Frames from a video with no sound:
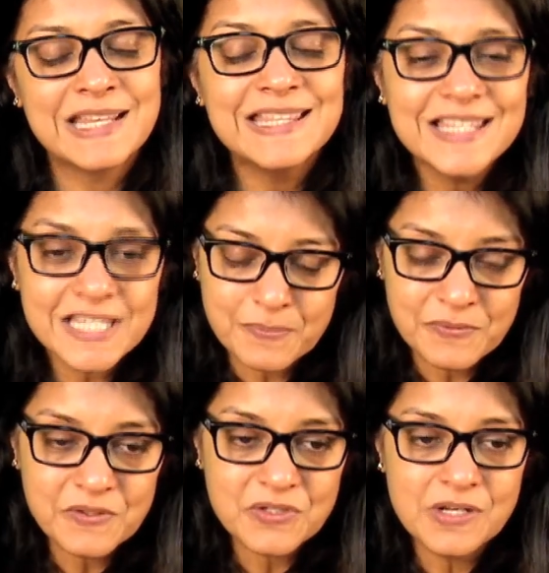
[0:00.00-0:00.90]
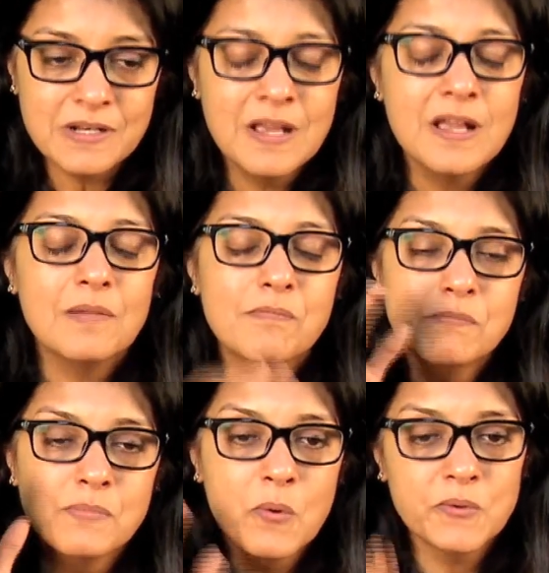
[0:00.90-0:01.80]
In this position,
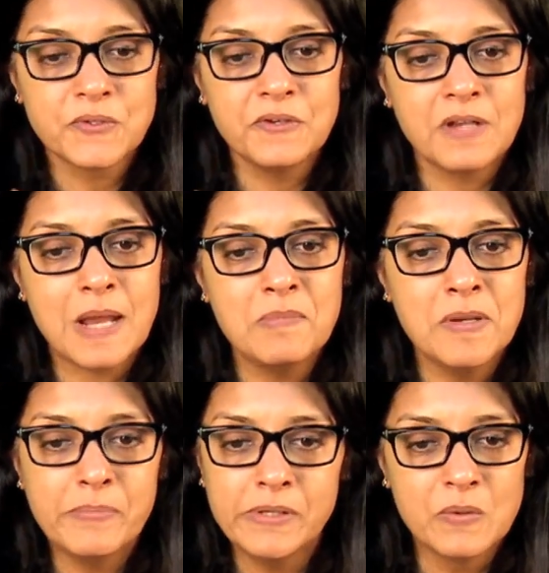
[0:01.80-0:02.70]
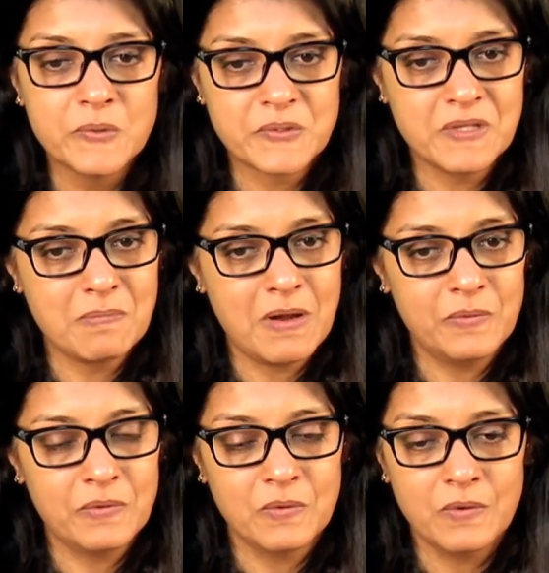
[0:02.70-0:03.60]
most of the time nipple goes in the
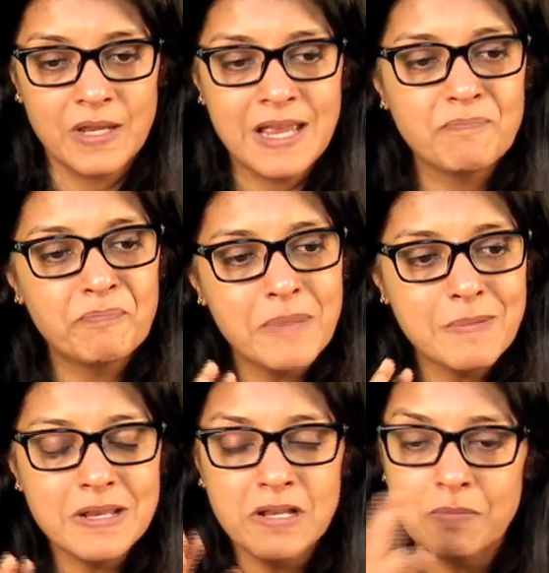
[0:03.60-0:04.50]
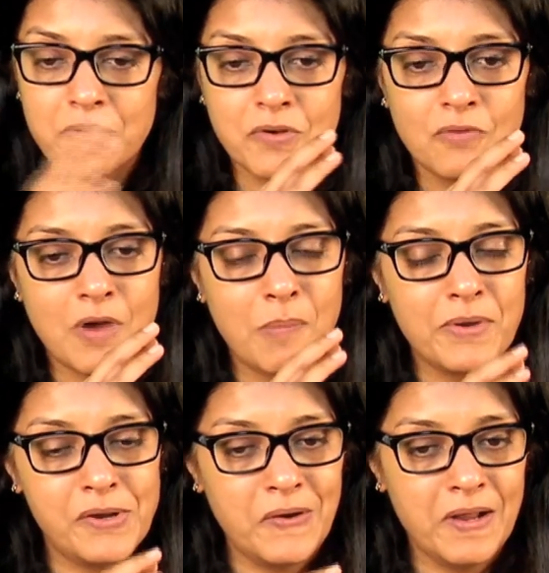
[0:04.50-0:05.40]
mouth, okay, and maybe a little bit of
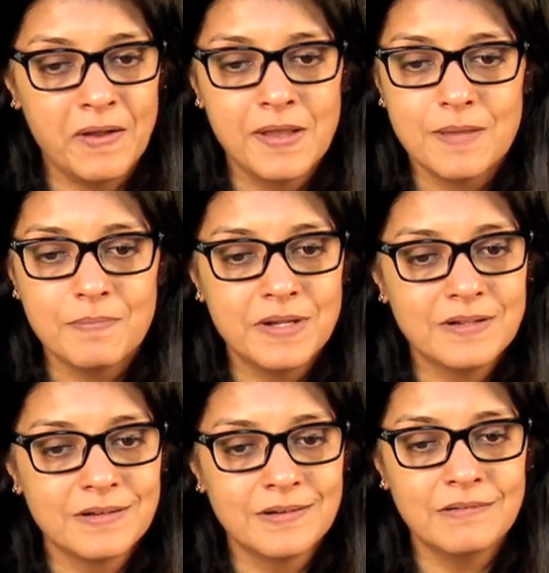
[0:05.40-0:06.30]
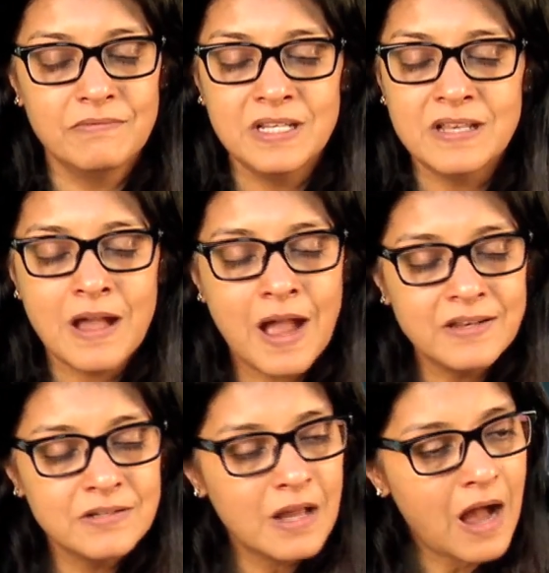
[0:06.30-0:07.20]
upper areola, but
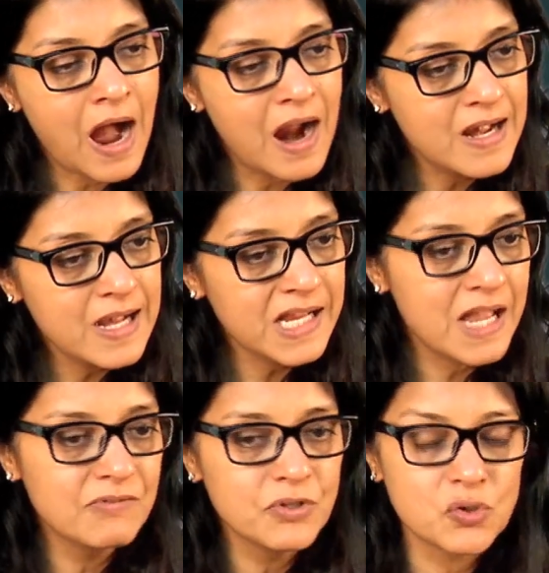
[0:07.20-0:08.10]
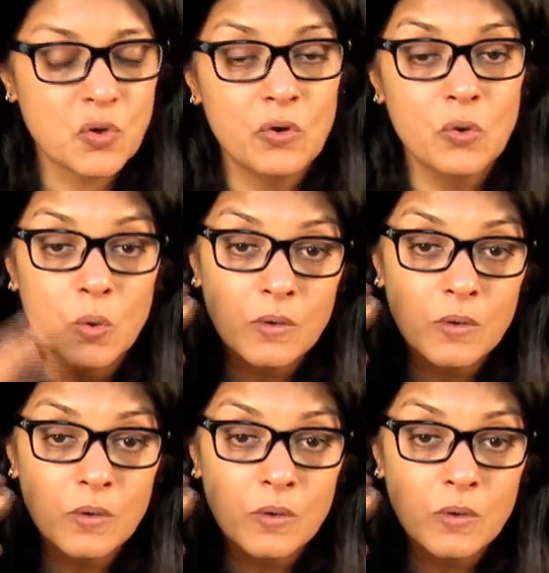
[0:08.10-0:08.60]
I hardly ever saw